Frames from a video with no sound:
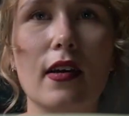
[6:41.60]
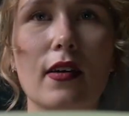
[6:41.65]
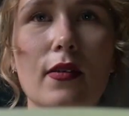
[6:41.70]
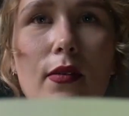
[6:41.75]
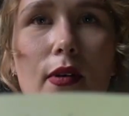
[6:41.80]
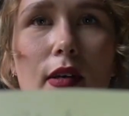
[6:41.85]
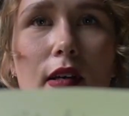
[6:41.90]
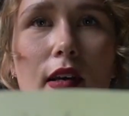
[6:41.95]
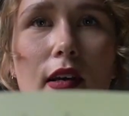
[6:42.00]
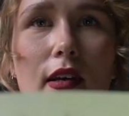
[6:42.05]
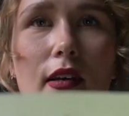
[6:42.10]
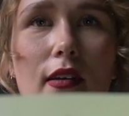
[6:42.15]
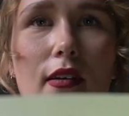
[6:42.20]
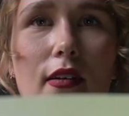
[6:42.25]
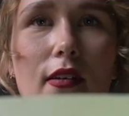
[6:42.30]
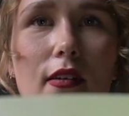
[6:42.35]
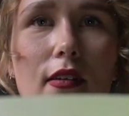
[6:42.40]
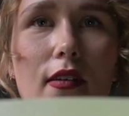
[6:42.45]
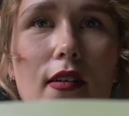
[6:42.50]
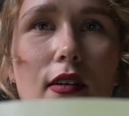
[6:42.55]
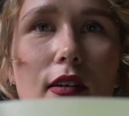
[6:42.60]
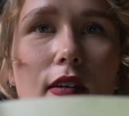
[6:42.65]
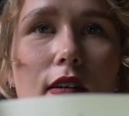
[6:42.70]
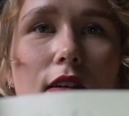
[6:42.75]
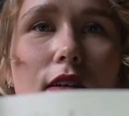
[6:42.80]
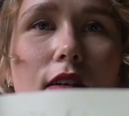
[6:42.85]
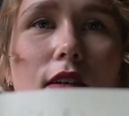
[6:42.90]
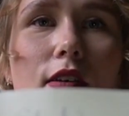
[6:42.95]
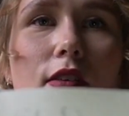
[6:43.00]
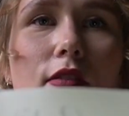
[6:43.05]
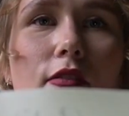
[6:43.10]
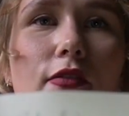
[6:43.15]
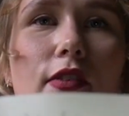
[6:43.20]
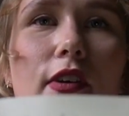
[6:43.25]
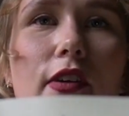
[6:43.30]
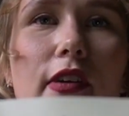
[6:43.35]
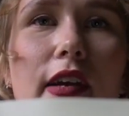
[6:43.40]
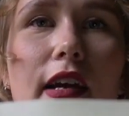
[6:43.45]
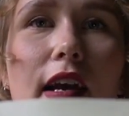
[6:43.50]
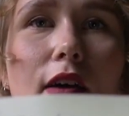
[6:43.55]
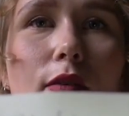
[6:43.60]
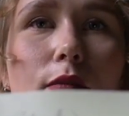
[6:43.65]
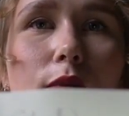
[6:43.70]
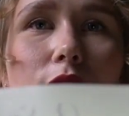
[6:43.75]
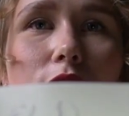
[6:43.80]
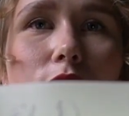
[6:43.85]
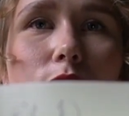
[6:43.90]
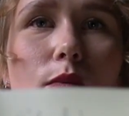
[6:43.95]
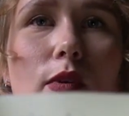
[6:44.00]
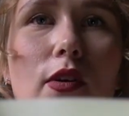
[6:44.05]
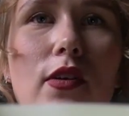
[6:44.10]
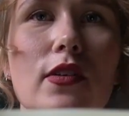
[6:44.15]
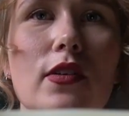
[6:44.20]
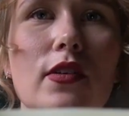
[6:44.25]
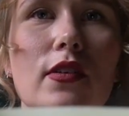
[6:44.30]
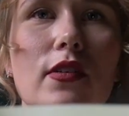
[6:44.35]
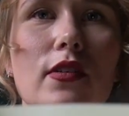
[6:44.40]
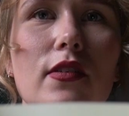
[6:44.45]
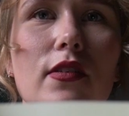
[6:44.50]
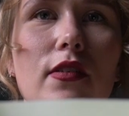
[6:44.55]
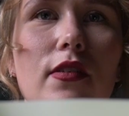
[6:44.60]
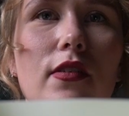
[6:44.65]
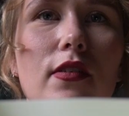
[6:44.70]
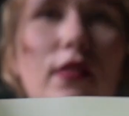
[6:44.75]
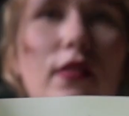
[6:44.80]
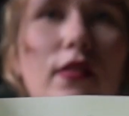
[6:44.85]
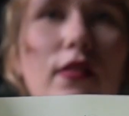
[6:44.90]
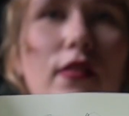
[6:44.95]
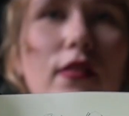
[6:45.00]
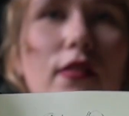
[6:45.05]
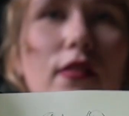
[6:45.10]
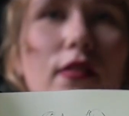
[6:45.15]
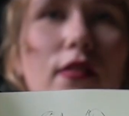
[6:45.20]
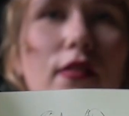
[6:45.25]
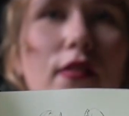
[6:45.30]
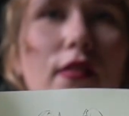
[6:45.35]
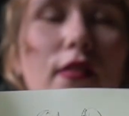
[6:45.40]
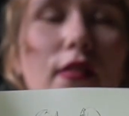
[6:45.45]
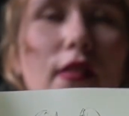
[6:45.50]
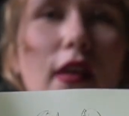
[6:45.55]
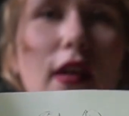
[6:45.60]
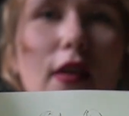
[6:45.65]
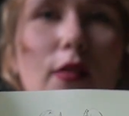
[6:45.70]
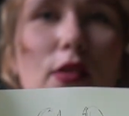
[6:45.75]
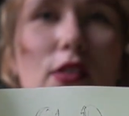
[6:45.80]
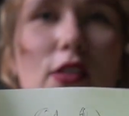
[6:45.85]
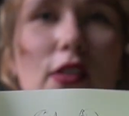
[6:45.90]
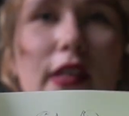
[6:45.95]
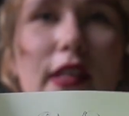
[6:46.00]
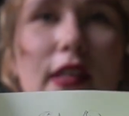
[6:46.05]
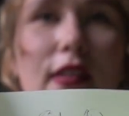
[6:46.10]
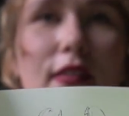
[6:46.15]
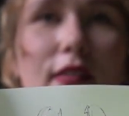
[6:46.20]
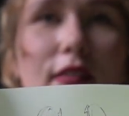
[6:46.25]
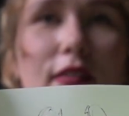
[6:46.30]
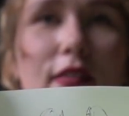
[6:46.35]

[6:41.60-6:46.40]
I were figuring out which one I was doing.